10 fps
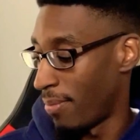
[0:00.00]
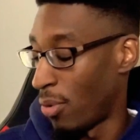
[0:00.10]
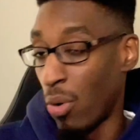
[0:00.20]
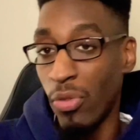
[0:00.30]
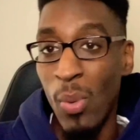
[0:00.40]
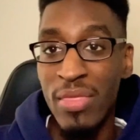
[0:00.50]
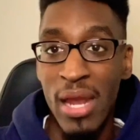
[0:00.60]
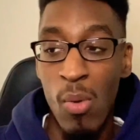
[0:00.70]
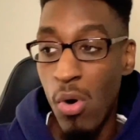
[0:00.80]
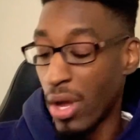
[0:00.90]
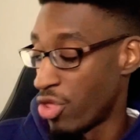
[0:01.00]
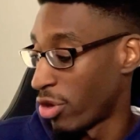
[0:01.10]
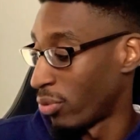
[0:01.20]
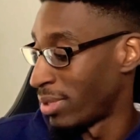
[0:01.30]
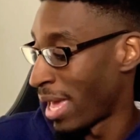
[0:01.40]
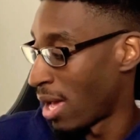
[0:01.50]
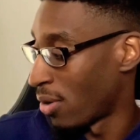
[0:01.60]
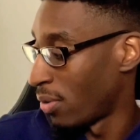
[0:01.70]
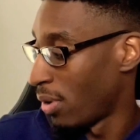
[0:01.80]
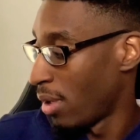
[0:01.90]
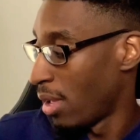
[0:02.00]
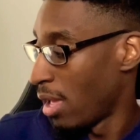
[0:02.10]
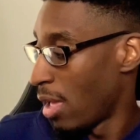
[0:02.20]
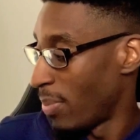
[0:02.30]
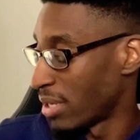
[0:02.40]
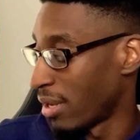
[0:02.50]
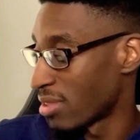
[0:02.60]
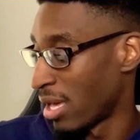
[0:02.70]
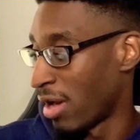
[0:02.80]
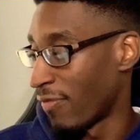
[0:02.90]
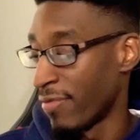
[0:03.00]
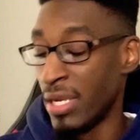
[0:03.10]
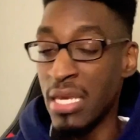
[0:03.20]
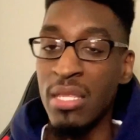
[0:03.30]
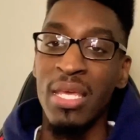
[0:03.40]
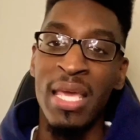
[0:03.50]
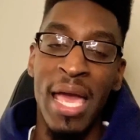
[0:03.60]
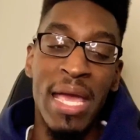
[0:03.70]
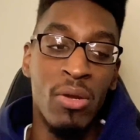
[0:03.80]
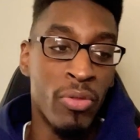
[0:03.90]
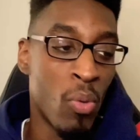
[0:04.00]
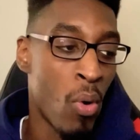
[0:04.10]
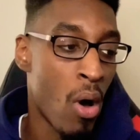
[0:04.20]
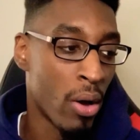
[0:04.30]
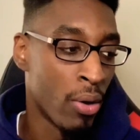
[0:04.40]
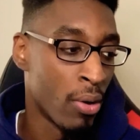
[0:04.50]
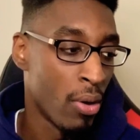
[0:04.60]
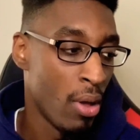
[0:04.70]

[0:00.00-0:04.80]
walk in general now because of needing the cane or the walker.